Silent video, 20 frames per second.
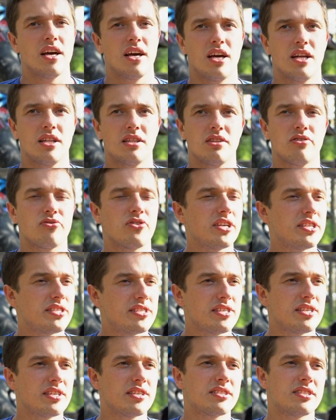And
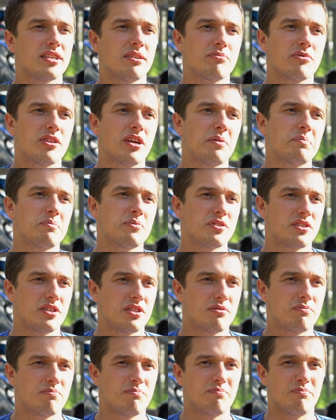racing sometimes it